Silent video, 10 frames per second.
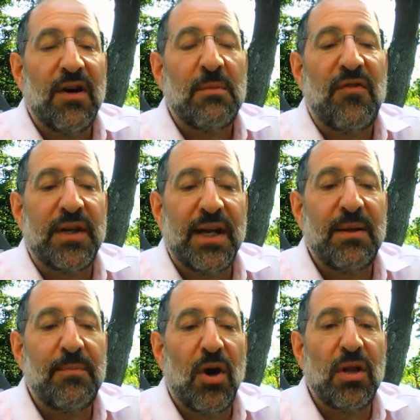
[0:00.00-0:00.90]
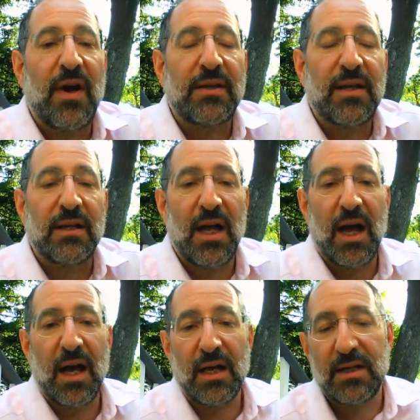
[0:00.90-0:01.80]
Vamafaneli
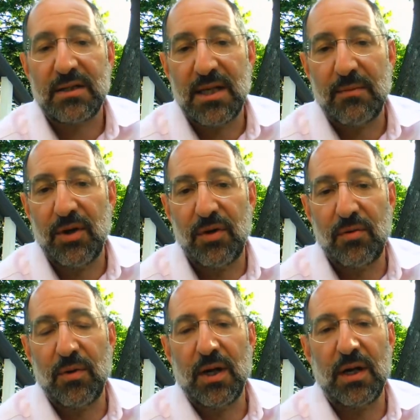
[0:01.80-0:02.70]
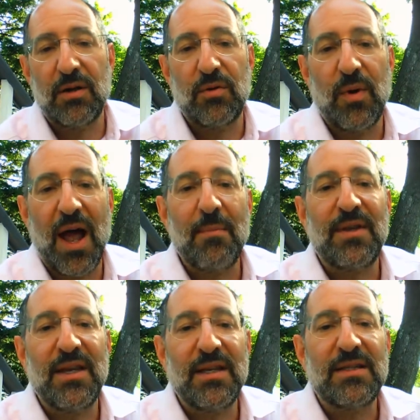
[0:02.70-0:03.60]
bo and someone who uh, who
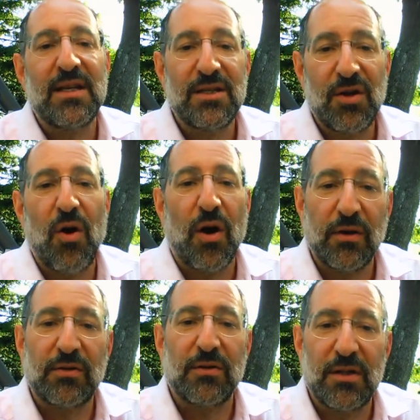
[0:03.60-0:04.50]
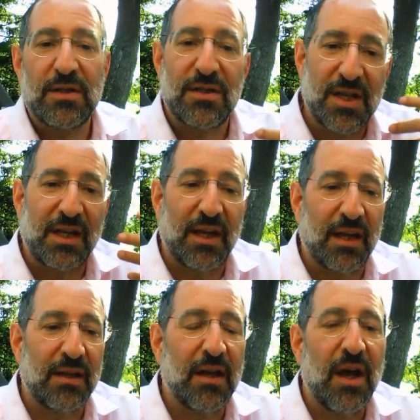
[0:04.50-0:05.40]
empties his heart, his
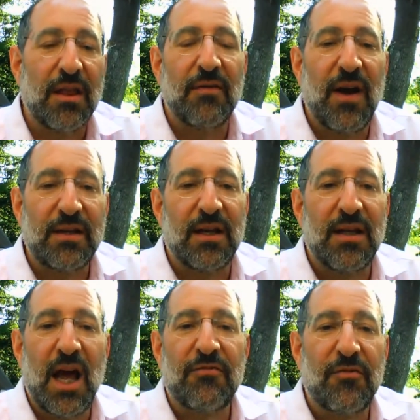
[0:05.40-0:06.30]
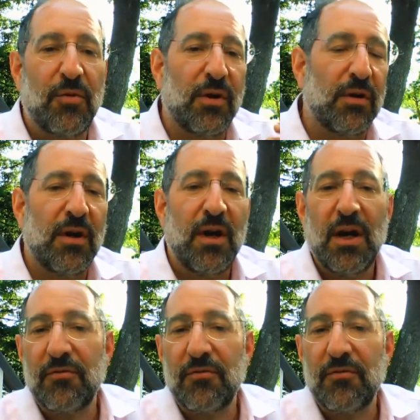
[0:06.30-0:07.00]
thinking, levatala for